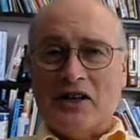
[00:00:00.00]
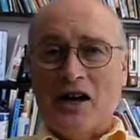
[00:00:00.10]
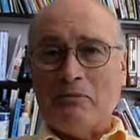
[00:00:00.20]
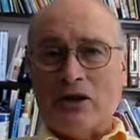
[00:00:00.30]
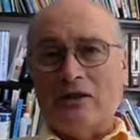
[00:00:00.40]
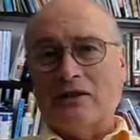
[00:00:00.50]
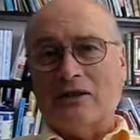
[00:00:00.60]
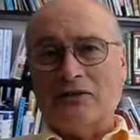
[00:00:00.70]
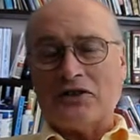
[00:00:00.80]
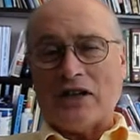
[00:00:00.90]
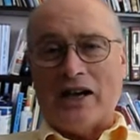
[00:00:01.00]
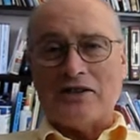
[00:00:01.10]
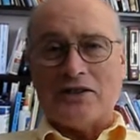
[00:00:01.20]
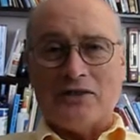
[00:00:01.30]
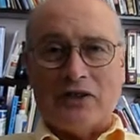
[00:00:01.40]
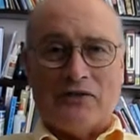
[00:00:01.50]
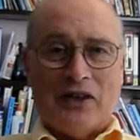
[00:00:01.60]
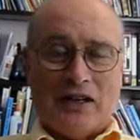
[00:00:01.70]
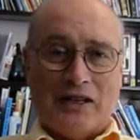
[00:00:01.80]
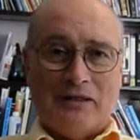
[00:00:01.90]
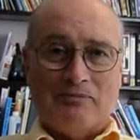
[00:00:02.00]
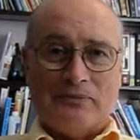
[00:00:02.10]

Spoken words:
number of sizes of infinity.